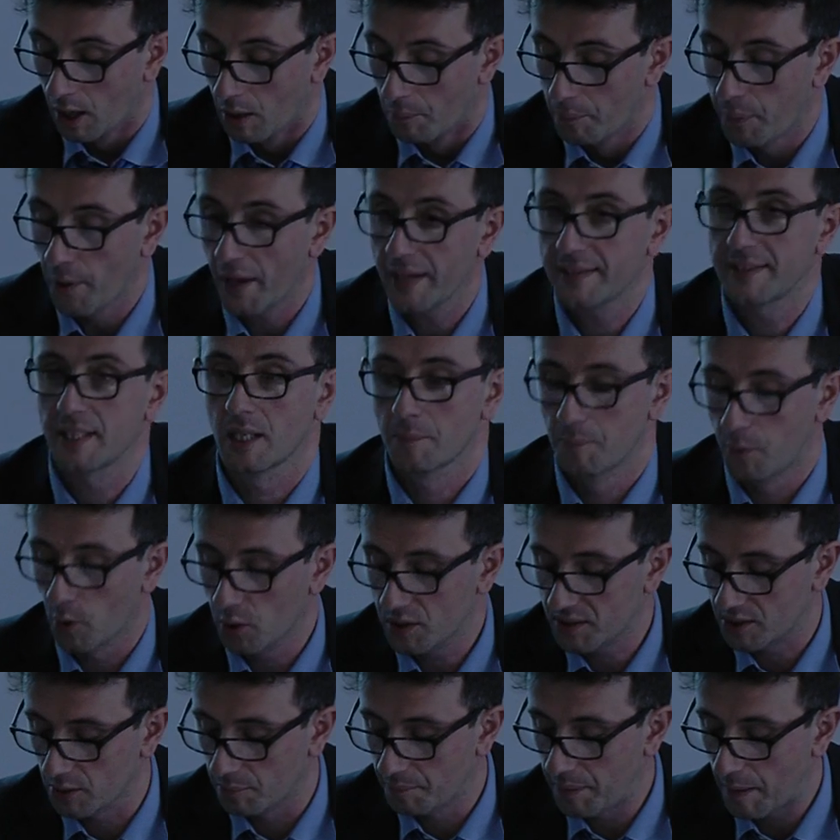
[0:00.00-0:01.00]
Poetic
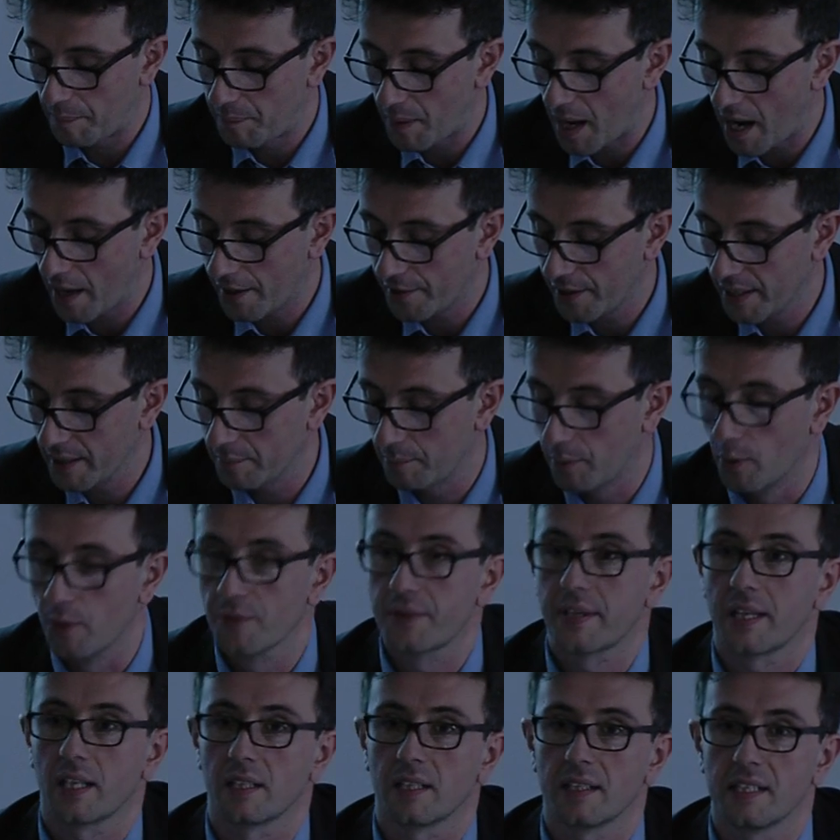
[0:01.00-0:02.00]
books on papyri,
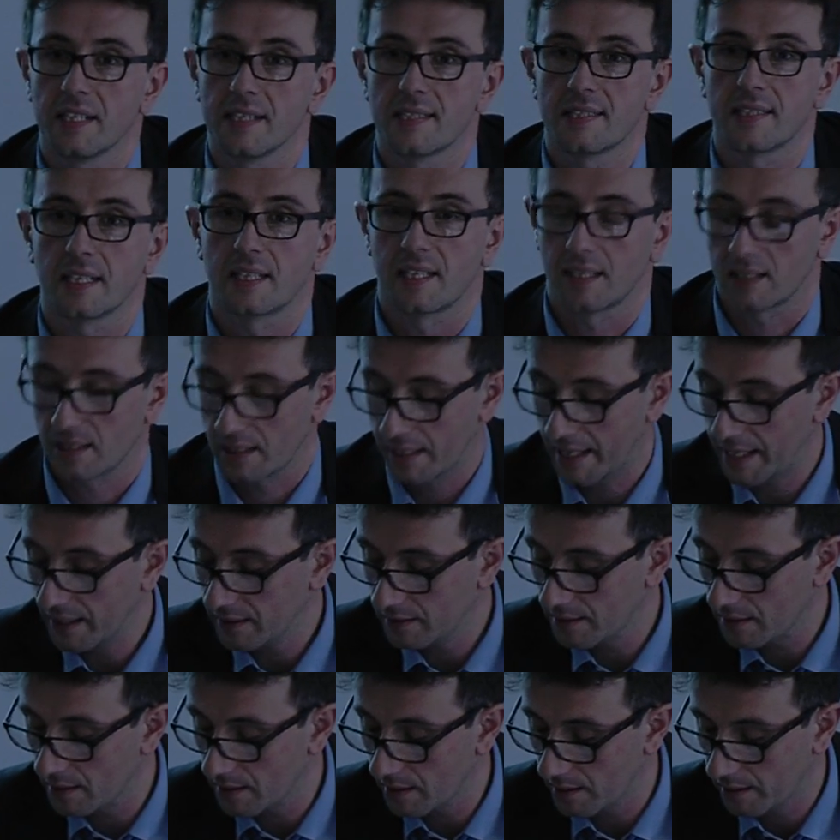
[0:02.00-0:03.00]
both Hellenistic and
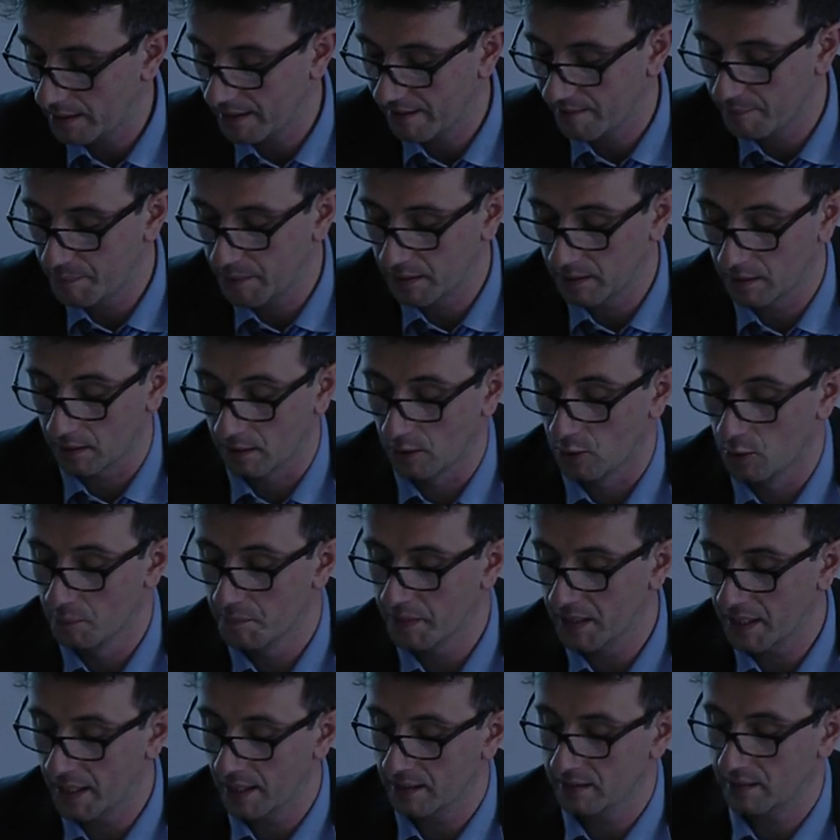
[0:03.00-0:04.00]
later, have been
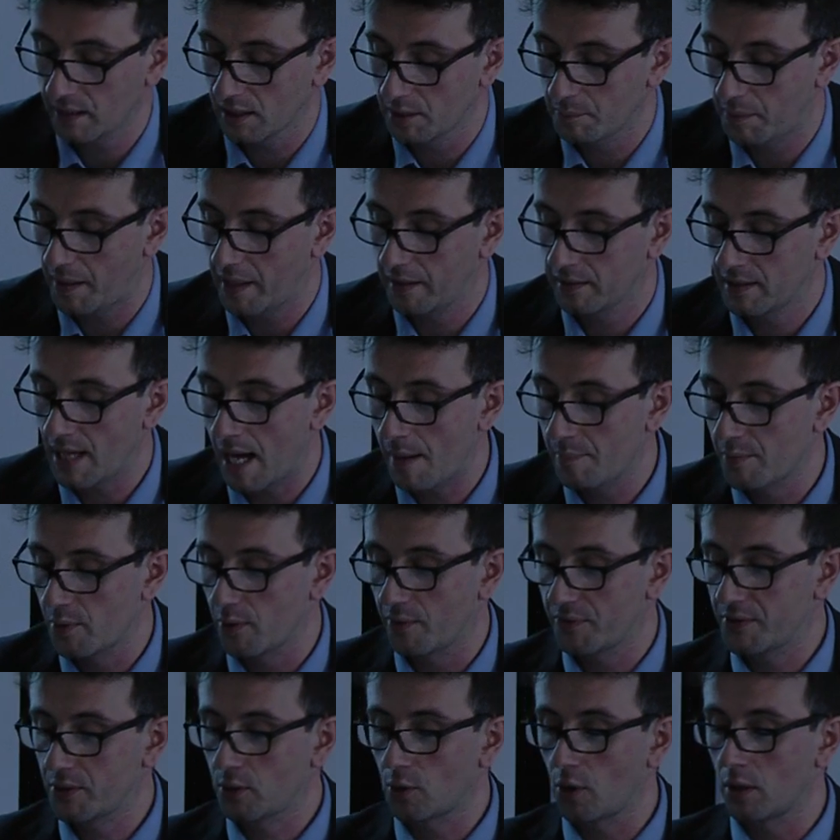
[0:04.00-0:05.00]
illuminated by a number
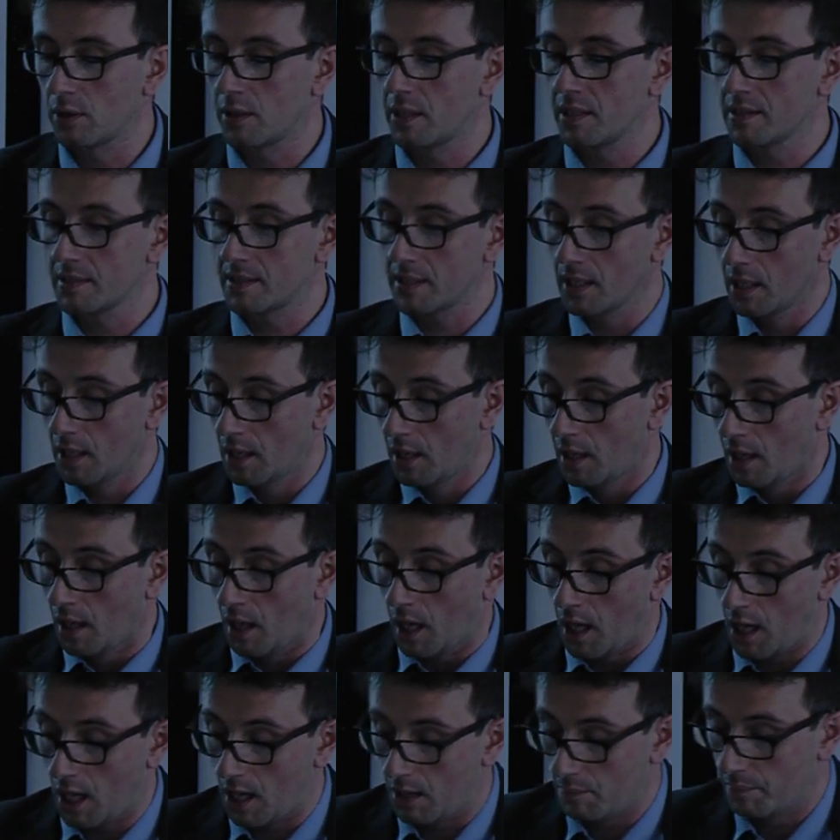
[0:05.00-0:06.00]
of scholars,
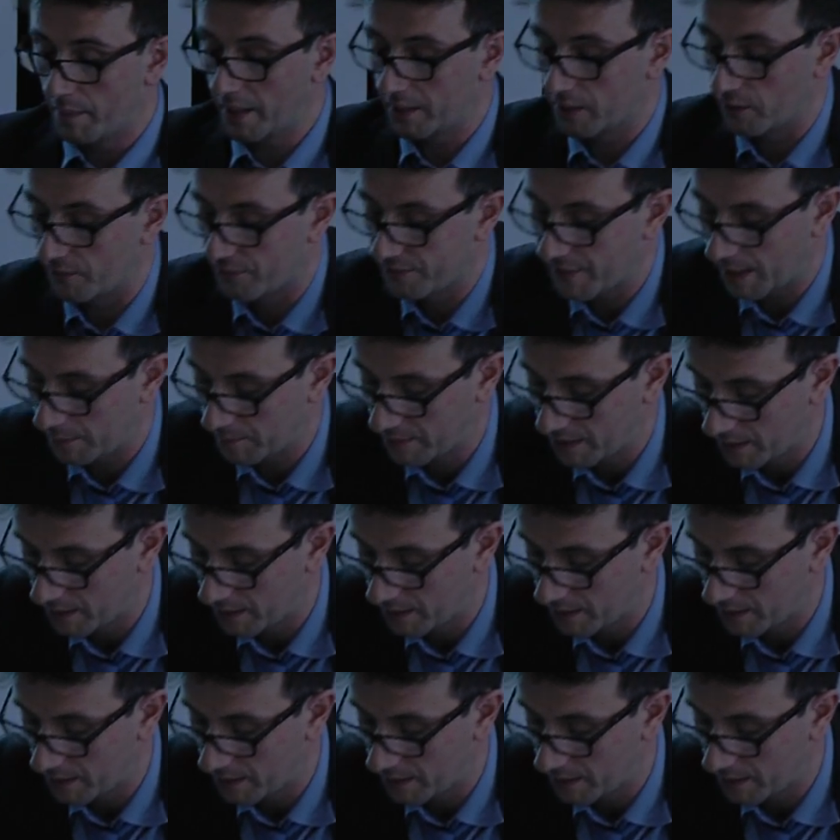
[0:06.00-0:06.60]
many of them